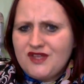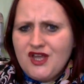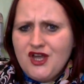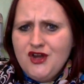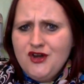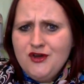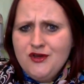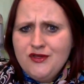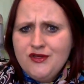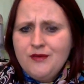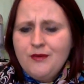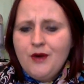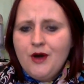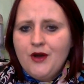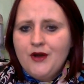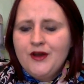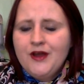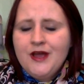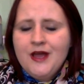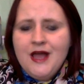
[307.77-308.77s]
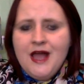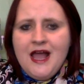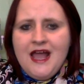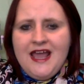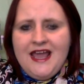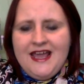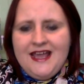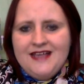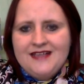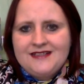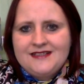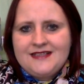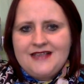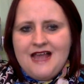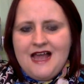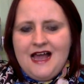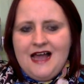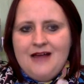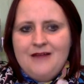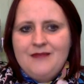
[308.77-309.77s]
Another one is
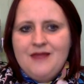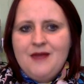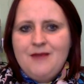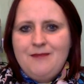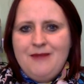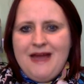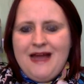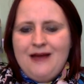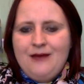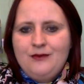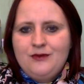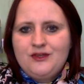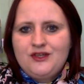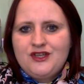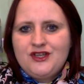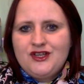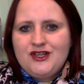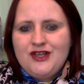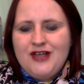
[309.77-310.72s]
about,